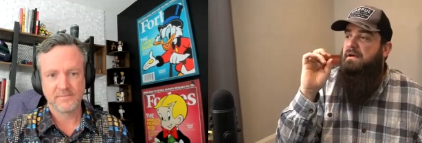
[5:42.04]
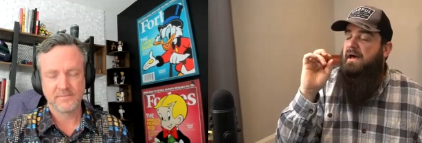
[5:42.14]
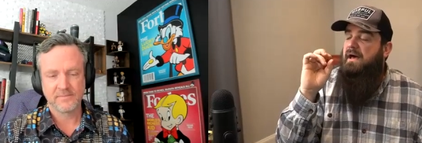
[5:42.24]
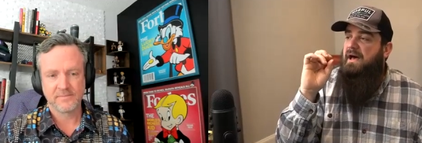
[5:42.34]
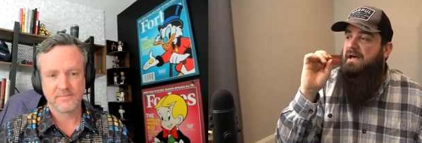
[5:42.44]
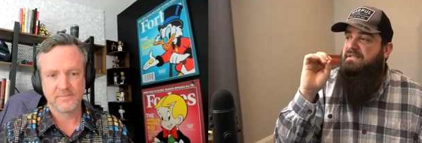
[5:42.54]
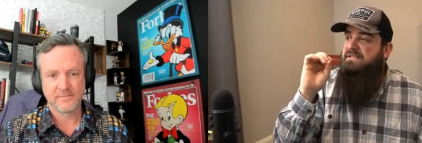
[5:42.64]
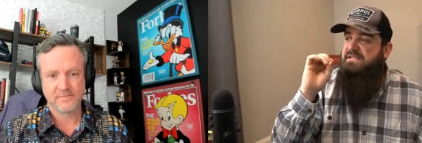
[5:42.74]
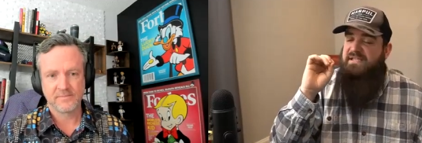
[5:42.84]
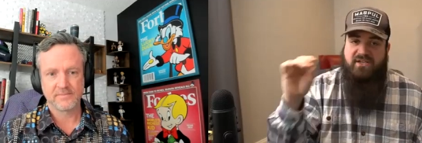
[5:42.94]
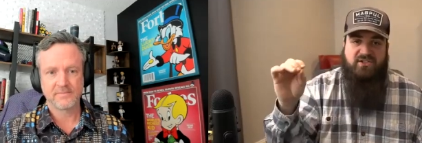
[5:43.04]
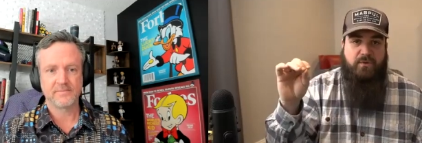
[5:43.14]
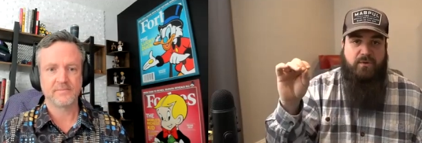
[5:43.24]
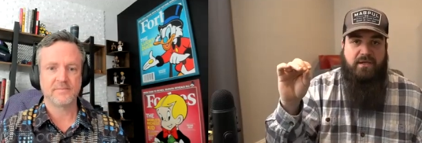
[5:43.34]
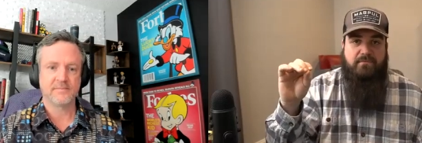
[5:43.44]
Speaker 1: uh six
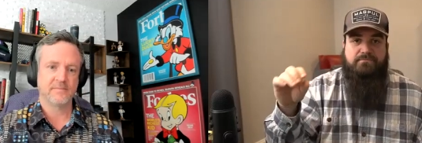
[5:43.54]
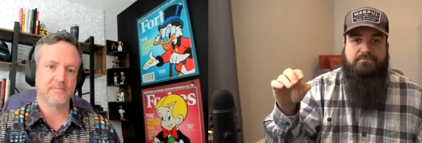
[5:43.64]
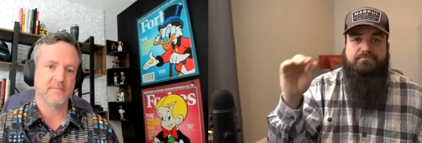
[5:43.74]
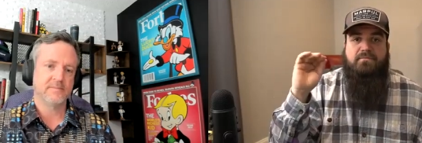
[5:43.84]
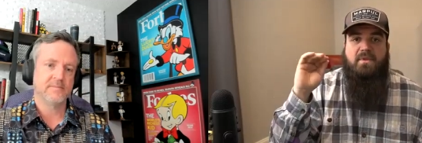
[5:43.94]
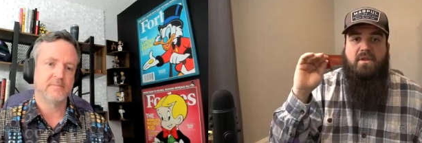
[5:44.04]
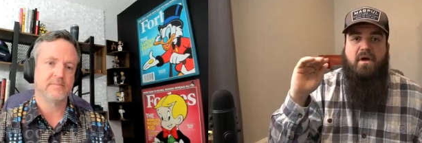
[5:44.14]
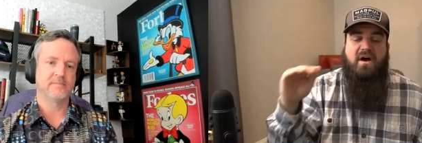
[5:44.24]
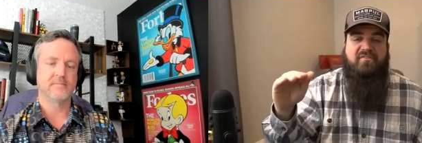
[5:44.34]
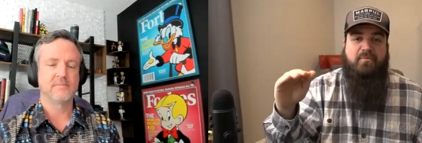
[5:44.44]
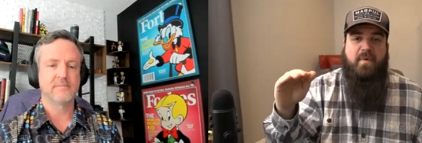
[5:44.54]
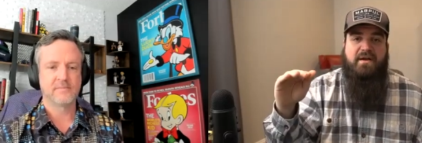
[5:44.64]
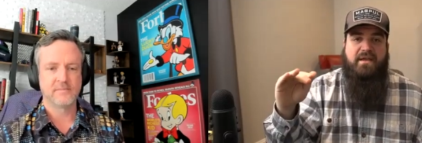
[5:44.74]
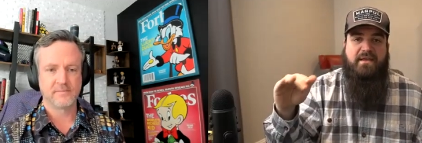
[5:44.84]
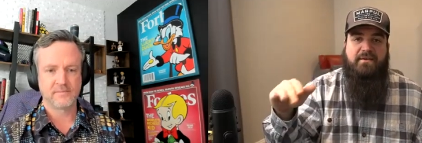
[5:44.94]
unit off
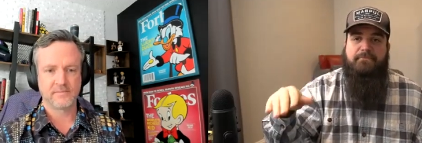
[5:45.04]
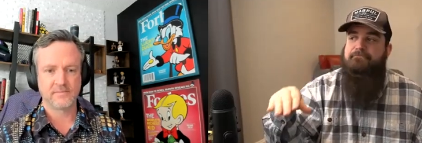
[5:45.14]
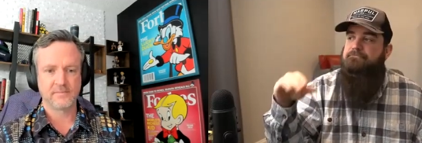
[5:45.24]
market.